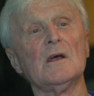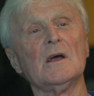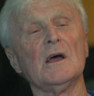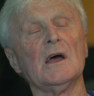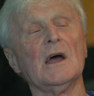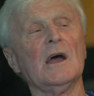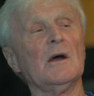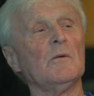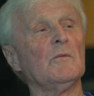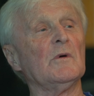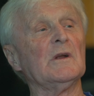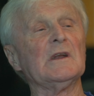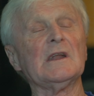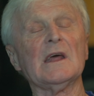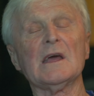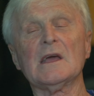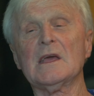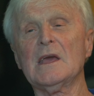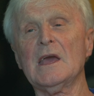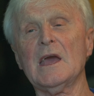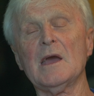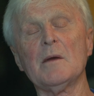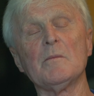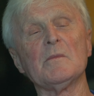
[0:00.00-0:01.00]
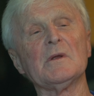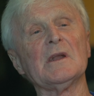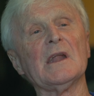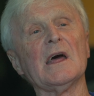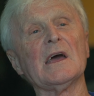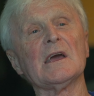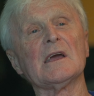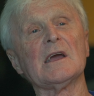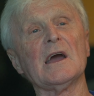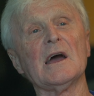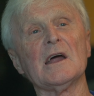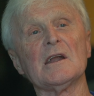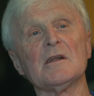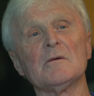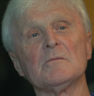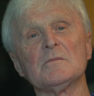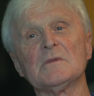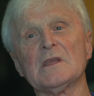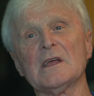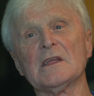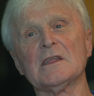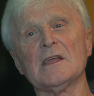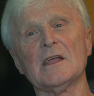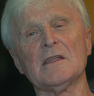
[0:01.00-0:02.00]
and when they came and I got them,
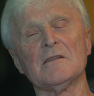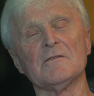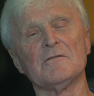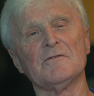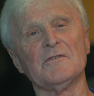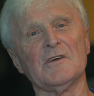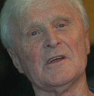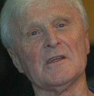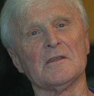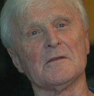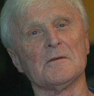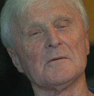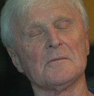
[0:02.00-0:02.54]
they didn't fit.